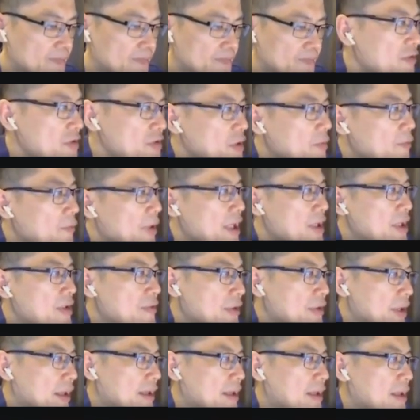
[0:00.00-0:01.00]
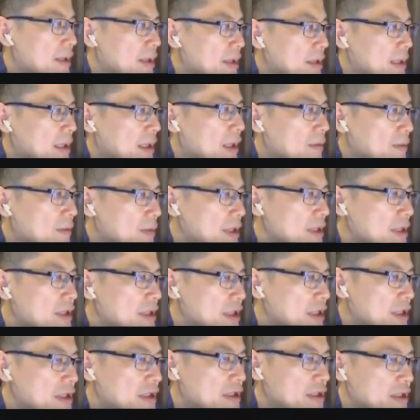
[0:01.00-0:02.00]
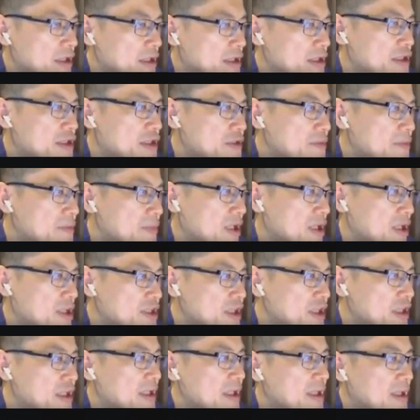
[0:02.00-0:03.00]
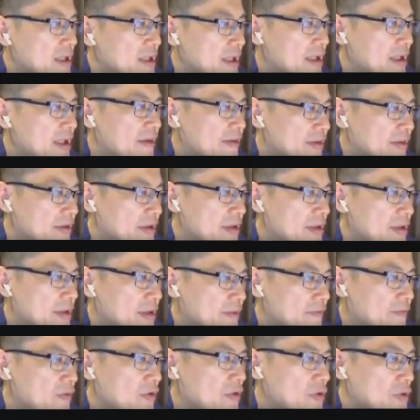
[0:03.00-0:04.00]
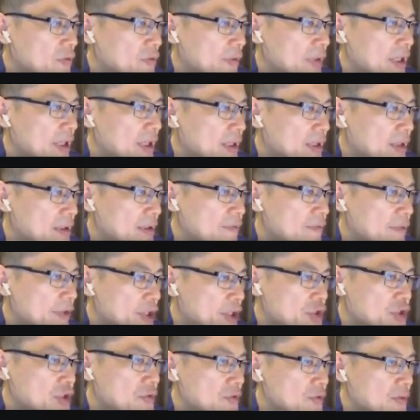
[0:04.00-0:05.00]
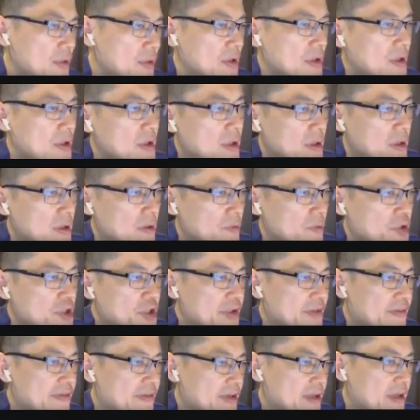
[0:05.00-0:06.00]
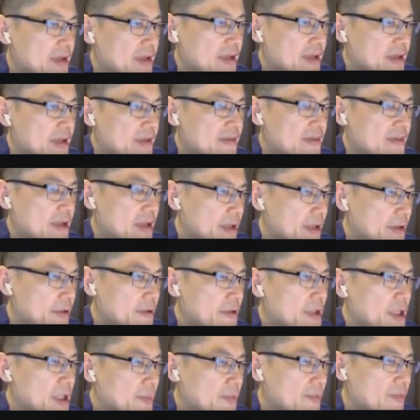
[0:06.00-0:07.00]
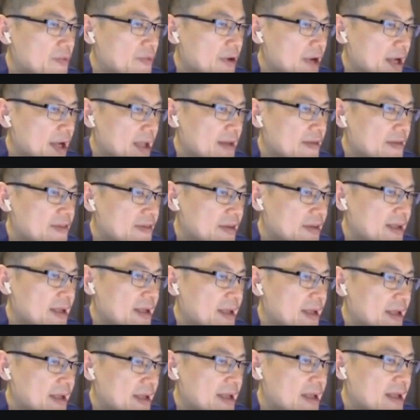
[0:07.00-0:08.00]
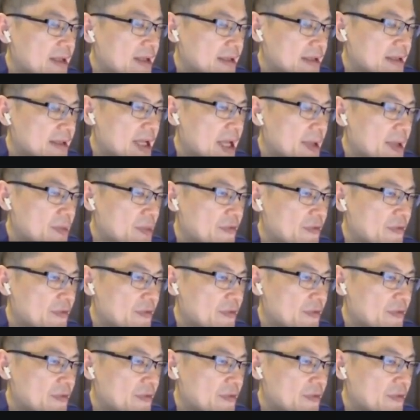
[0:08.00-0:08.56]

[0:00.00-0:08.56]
The way to calculate the initial margin is the following ratio, which is the security price at the time of